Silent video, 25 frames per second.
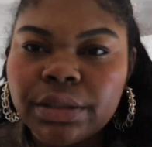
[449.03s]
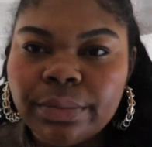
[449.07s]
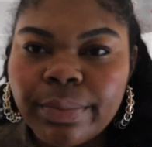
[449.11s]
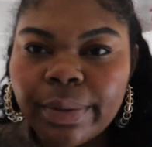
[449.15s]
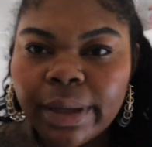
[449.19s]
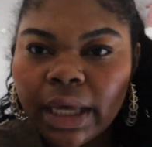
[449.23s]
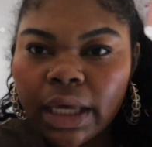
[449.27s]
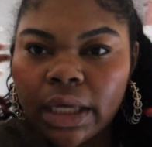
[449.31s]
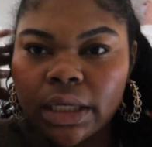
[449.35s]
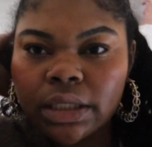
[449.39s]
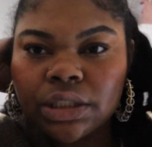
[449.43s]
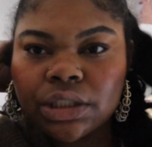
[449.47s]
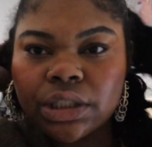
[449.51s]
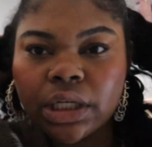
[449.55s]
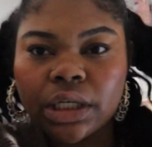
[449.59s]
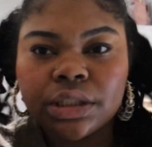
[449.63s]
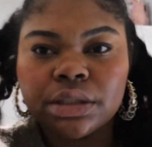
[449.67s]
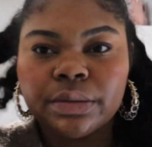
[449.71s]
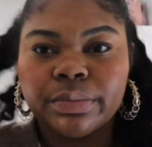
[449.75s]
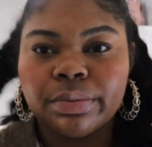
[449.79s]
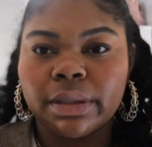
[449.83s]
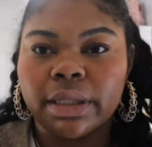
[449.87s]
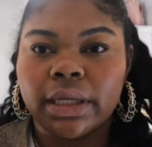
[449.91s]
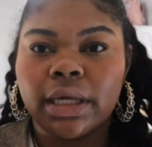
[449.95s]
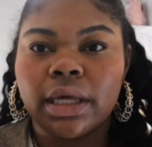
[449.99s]
of pace, change
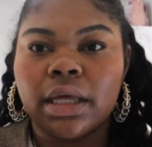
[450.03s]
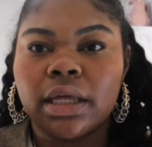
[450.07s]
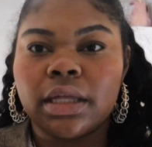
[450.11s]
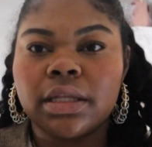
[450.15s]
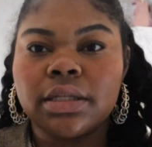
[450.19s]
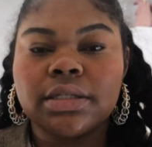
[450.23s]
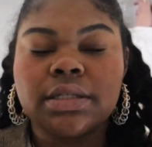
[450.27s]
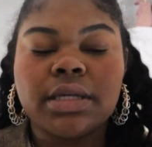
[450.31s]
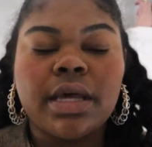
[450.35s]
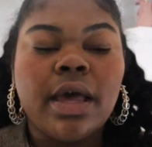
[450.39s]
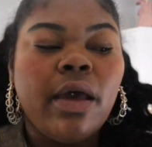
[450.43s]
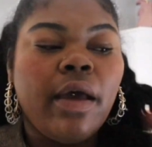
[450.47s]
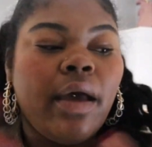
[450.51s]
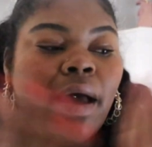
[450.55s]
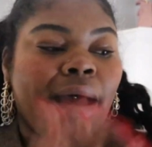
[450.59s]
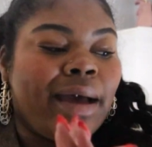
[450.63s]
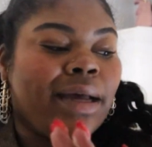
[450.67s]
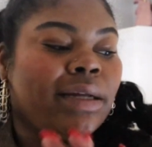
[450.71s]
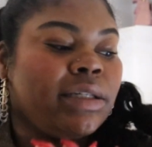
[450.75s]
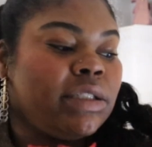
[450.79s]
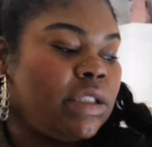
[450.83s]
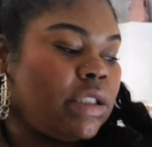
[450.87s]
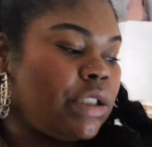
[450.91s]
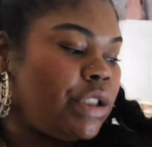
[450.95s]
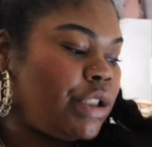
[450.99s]
of plans.
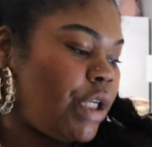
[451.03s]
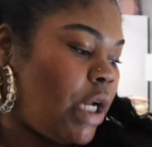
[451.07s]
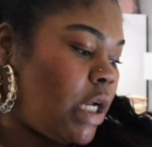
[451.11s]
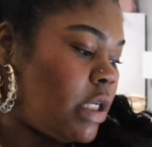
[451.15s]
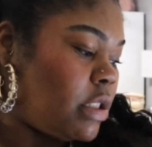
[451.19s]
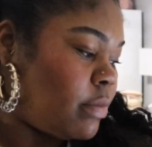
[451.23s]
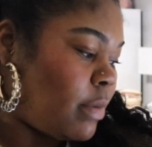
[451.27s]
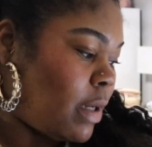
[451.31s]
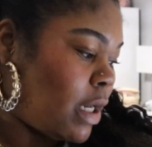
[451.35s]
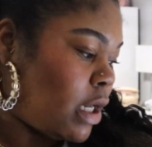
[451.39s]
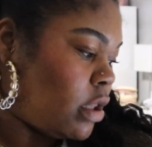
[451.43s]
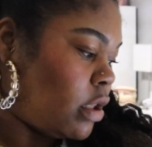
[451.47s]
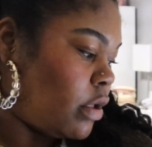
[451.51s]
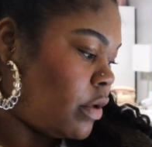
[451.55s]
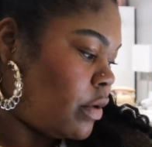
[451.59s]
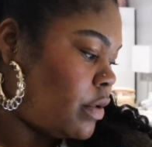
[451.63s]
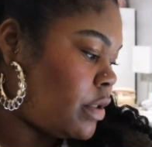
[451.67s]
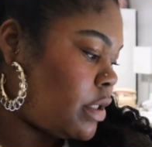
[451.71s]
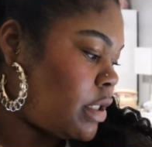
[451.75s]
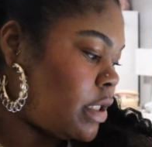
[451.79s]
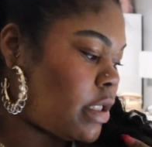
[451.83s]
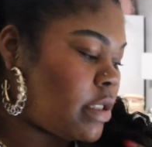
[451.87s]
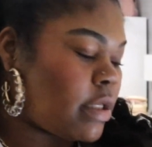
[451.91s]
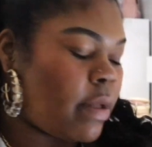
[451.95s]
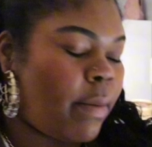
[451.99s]
I just changed my
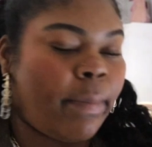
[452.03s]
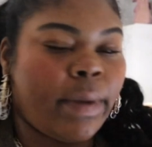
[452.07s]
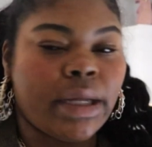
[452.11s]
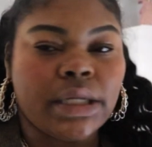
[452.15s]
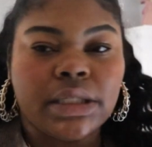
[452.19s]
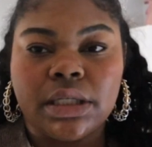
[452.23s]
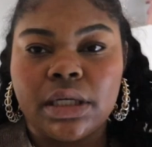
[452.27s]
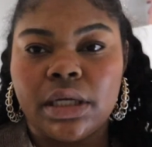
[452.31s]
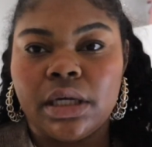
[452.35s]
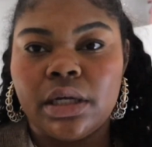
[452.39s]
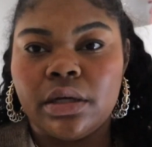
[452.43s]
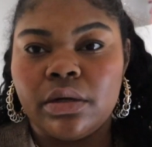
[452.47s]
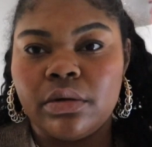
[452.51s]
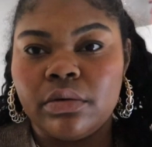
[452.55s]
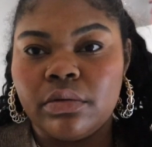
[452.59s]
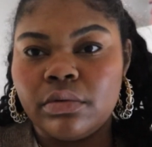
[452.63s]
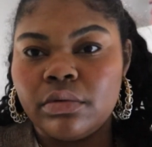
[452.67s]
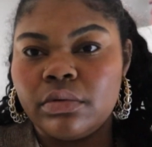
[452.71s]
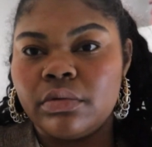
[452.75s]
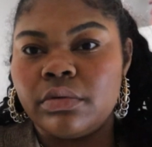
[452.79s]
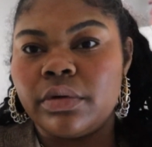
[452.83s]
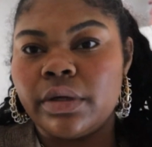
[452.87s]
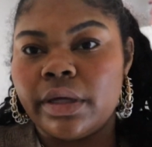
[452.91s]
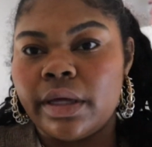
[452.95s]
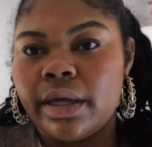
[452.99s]
clothes because I'm about to go
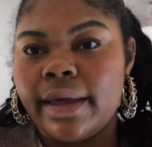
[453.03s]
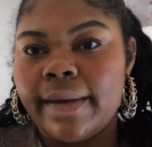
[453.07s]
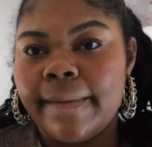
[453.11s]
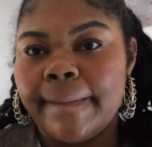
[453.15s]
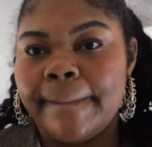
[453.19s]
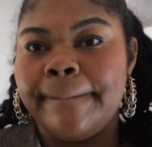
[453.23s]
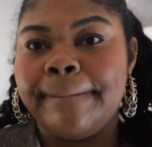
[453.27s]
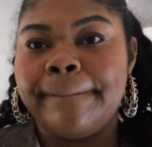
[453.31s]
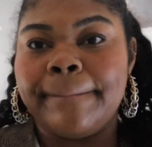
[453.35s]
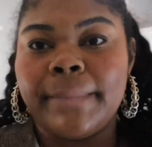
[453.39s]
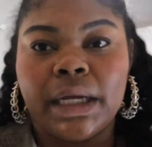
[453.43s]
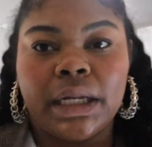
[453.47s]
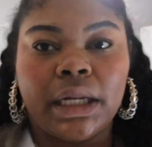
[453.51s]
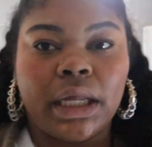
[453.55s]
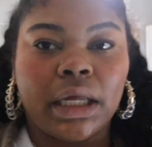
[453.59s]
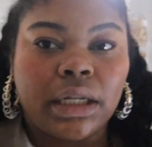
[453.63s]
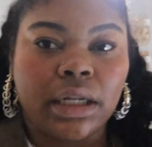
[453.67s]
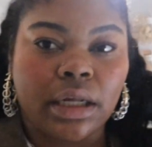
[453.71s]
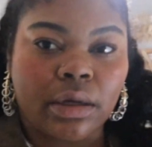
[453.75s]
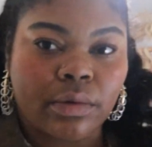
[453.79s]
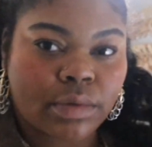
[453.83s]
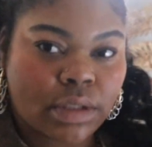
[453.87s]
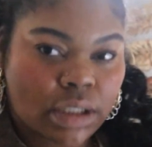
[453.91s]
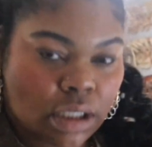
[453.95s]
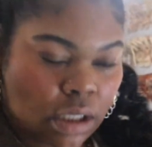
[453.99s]
on my date
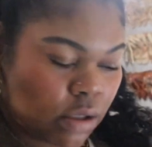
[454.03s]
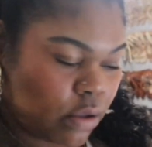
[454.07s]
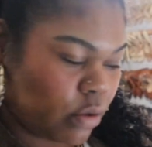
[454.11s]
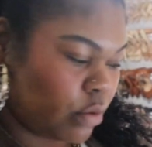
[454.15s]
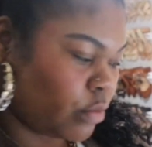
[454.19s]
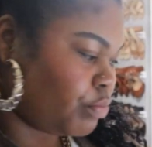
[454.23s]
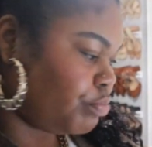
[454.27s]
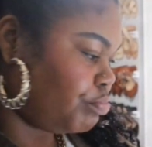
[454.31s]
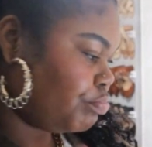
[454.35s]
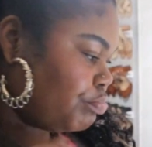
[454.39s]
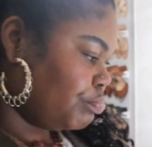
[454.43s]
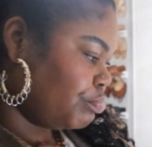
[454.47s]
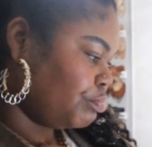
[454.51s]
downtown.